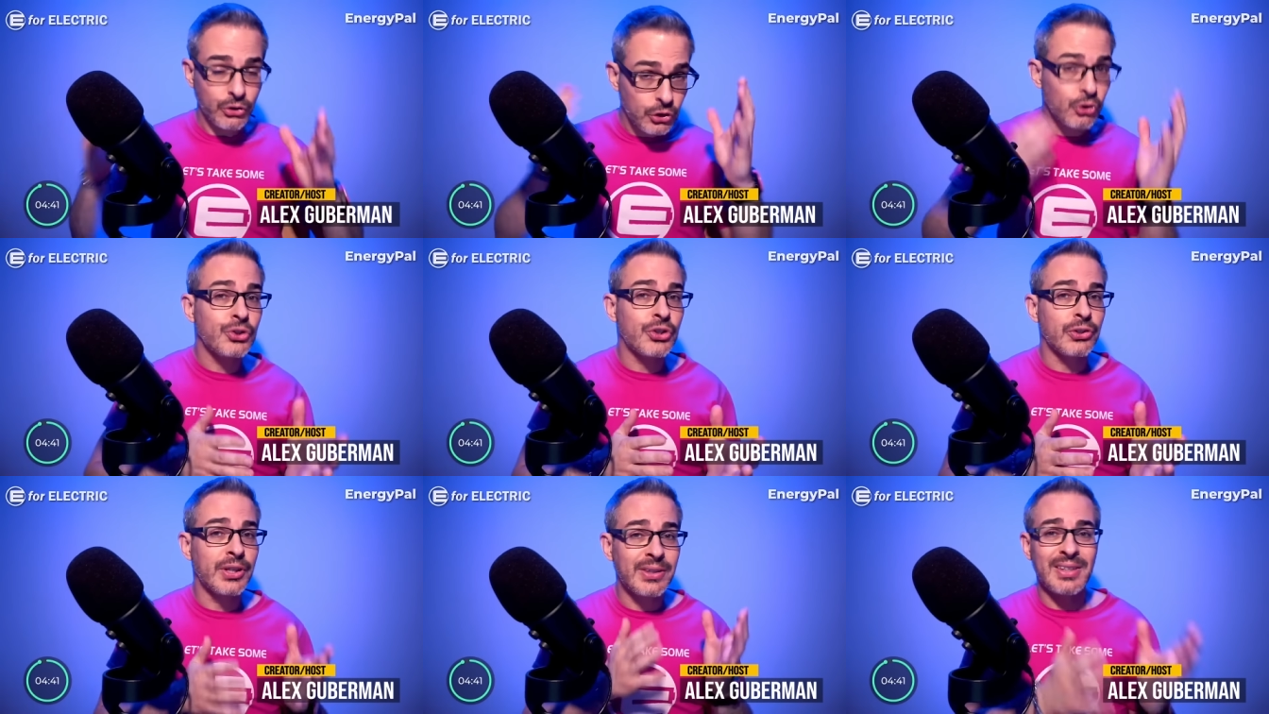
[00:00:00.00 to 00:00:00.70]

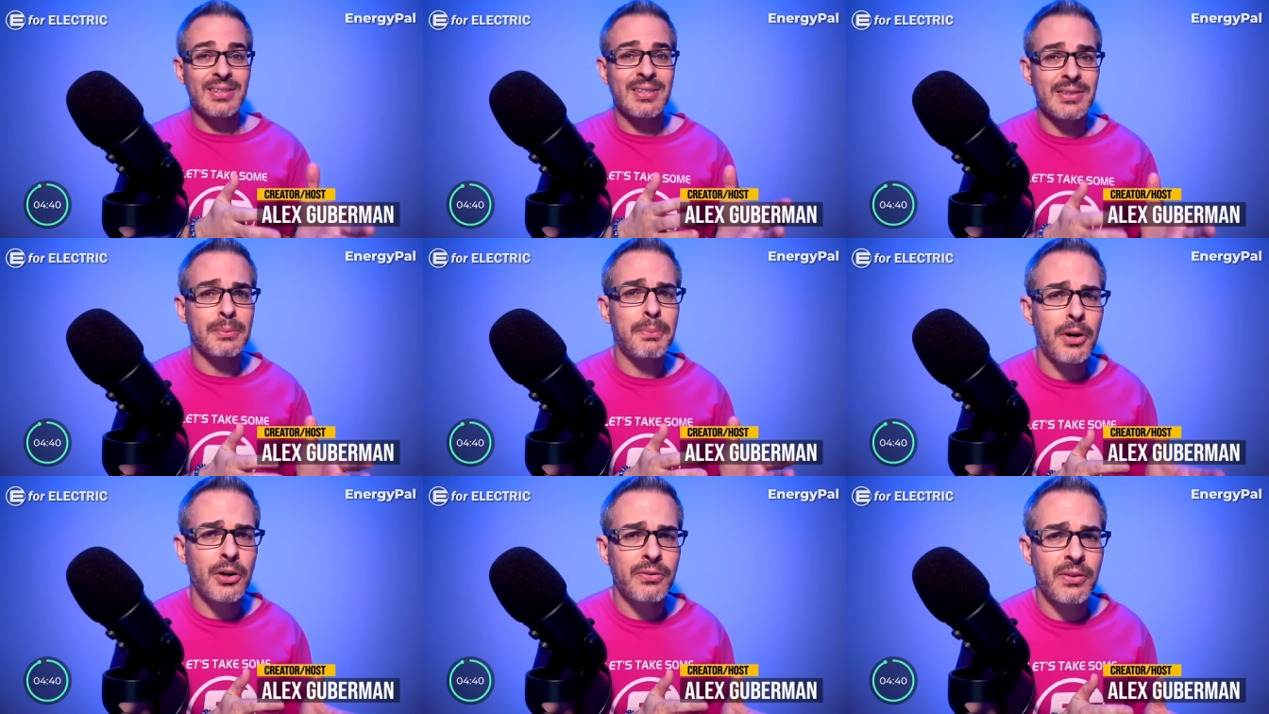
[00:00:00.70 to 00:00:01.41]
usually this is the
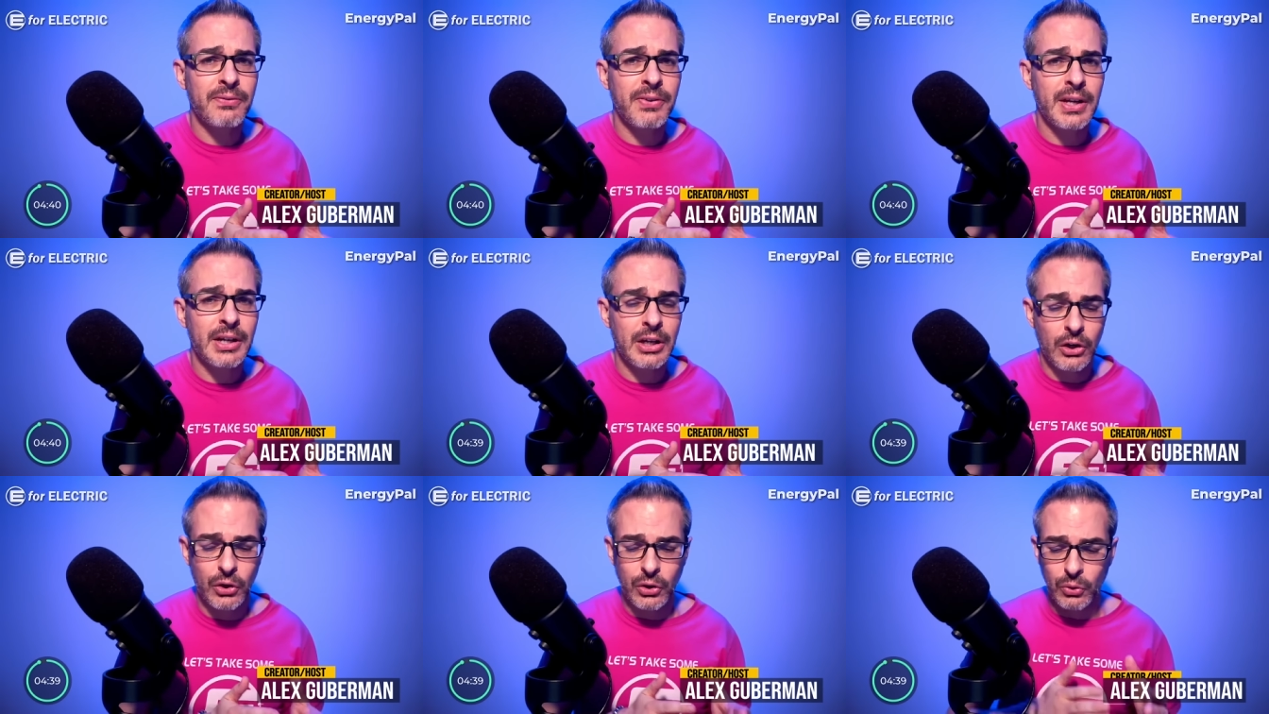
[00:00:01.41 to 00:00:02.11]
part of the
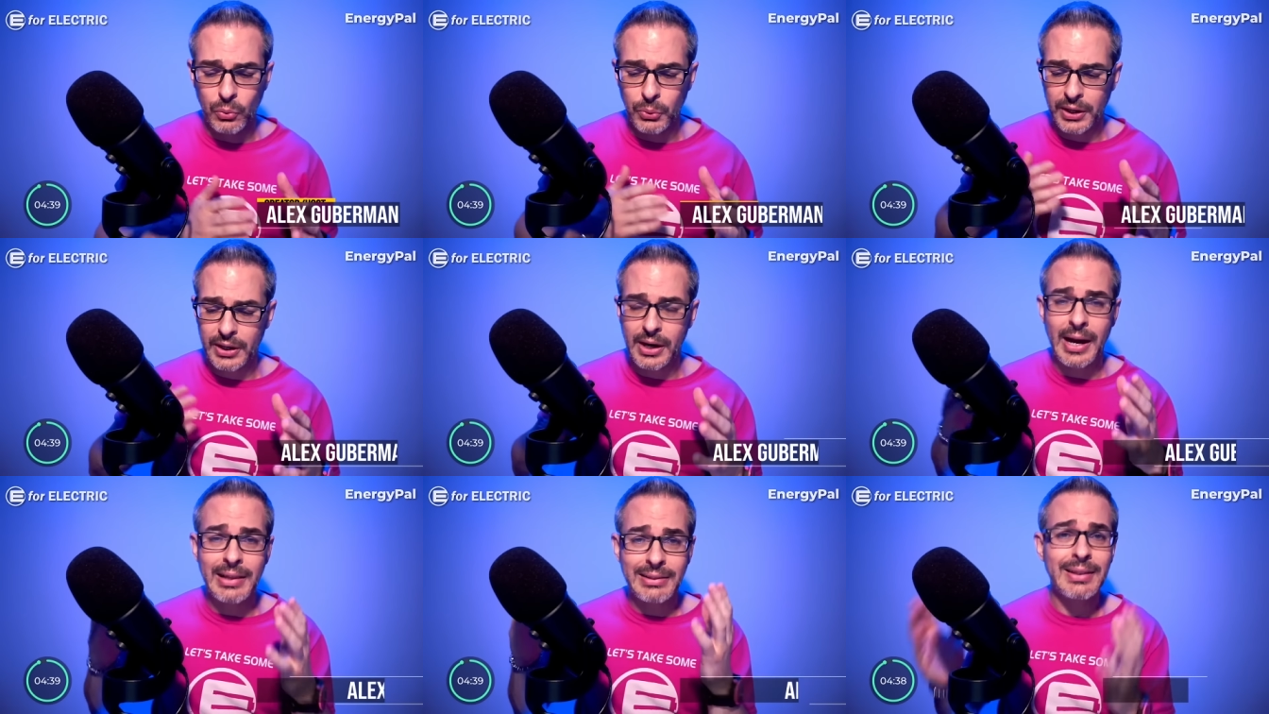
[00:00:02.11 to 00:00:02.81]
video where
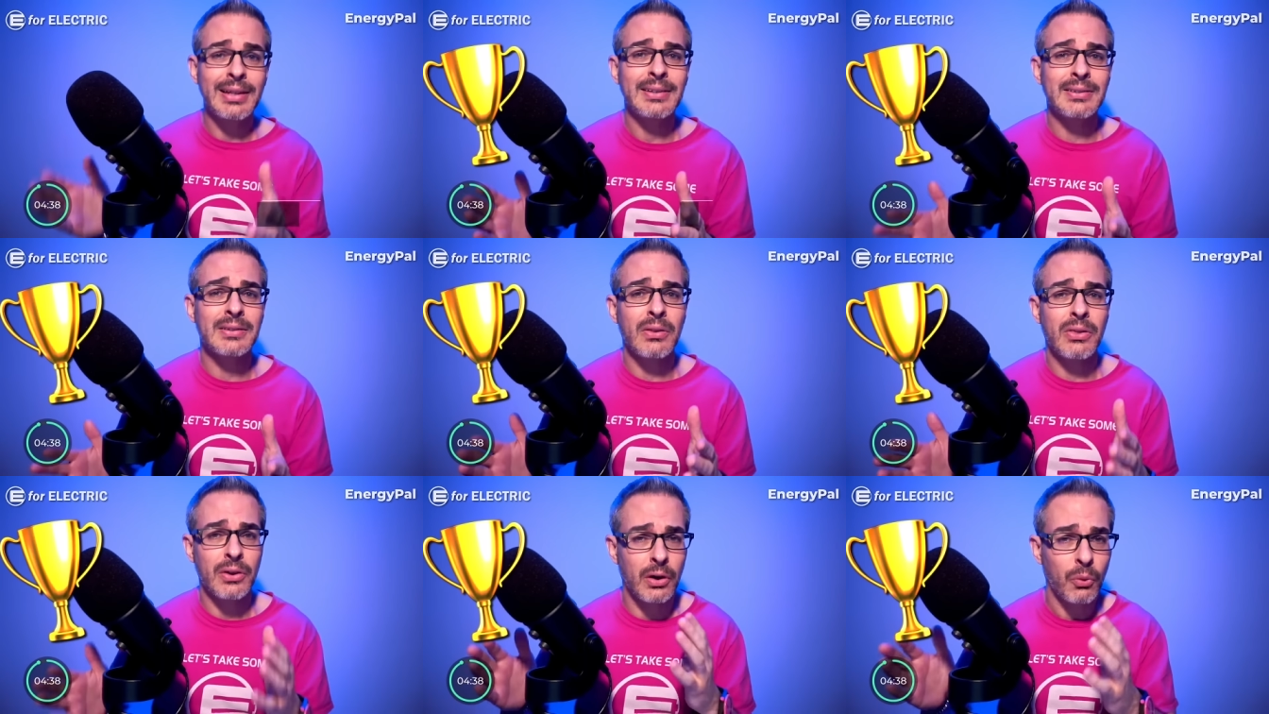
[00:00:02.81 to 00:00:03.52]
I
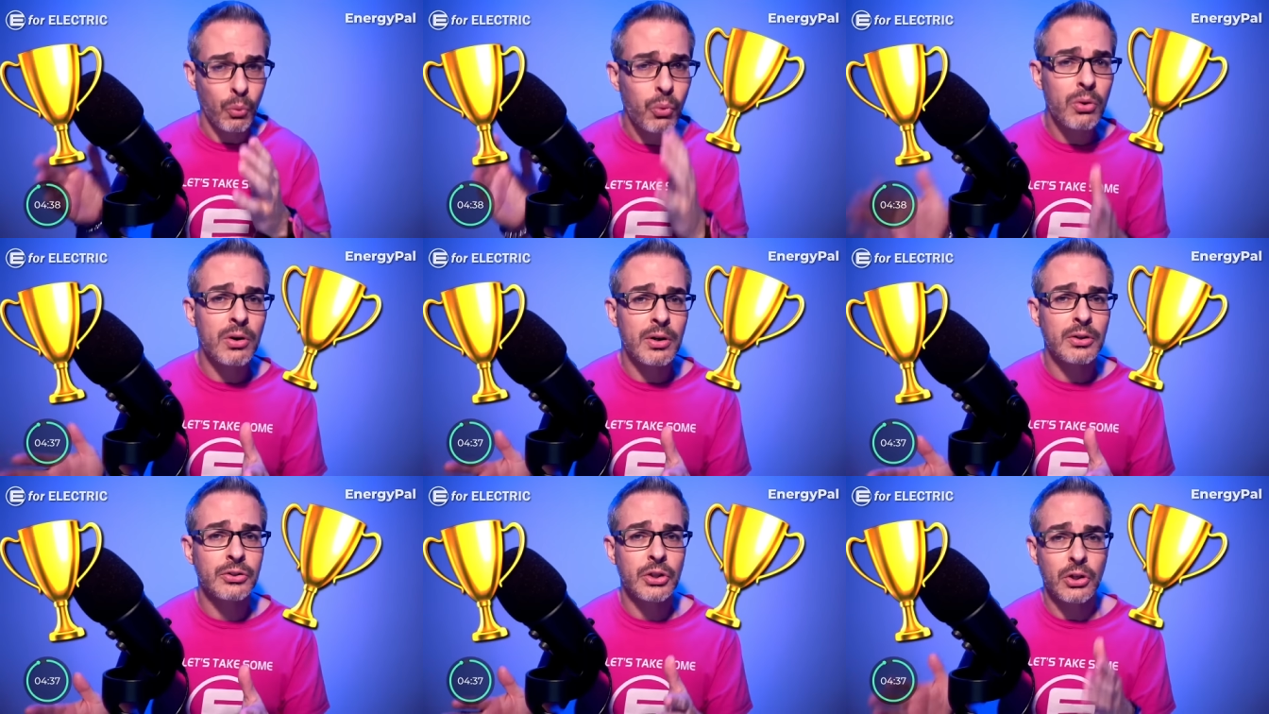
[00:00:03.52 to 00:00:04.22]
list the
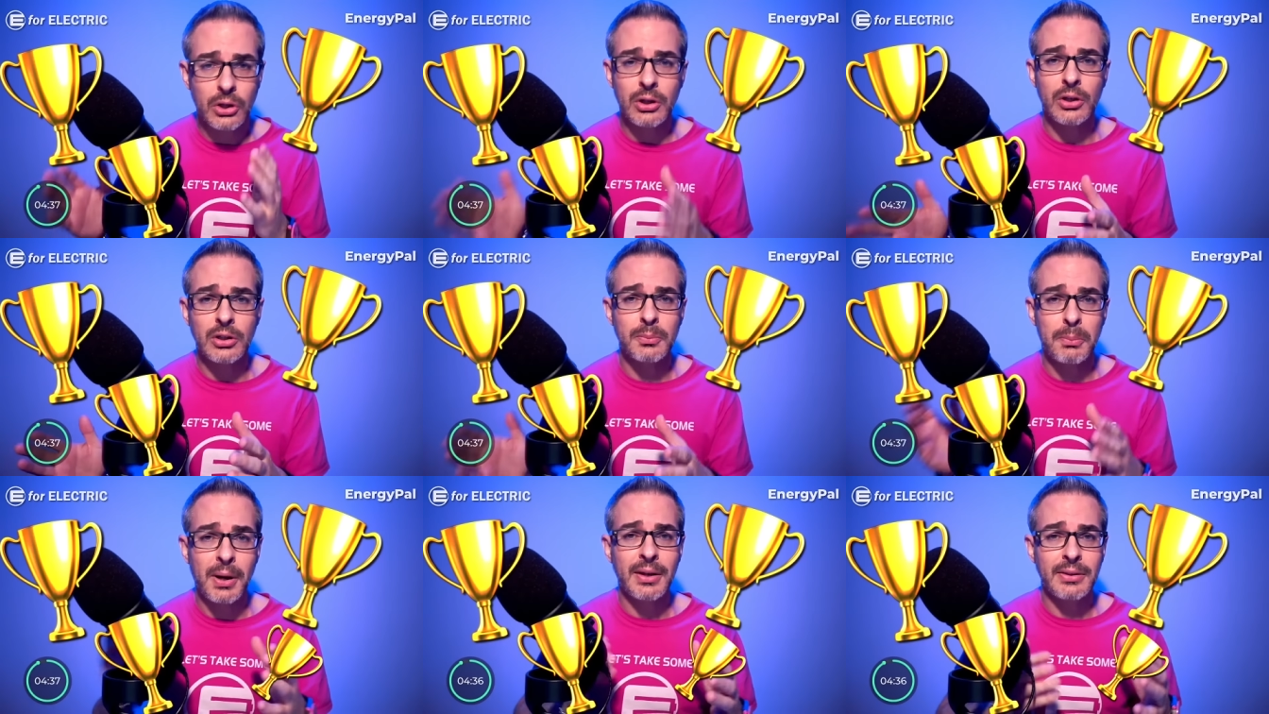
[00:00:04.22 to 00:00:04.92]
awards
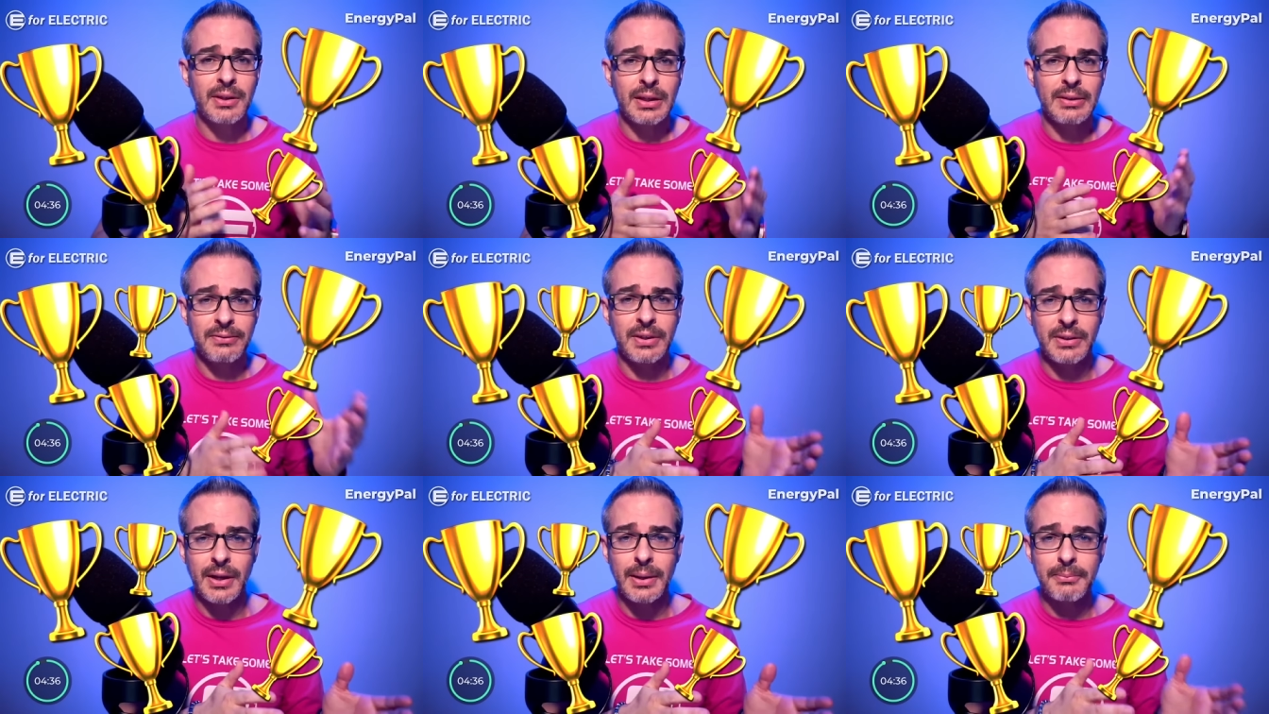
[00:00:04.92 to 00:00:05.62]
earned by the
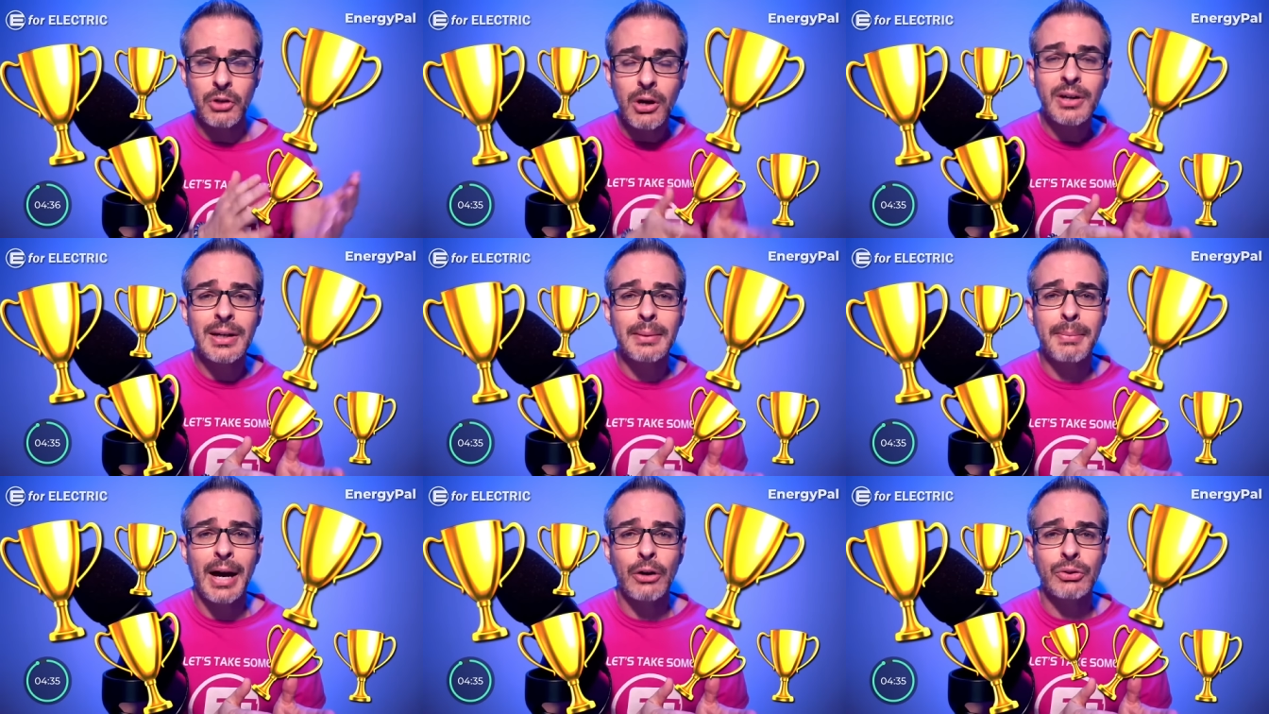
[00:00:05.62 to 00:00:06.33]
EV that I'm talking
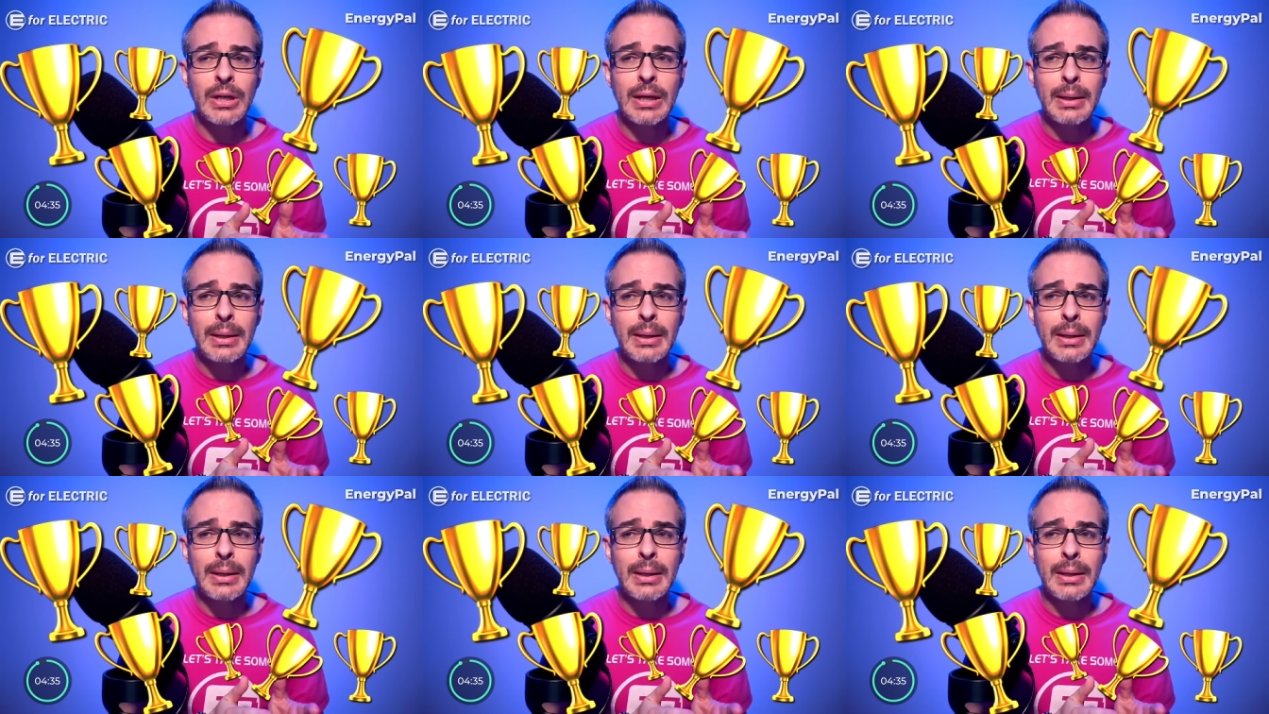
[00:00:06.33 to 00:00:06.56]
about.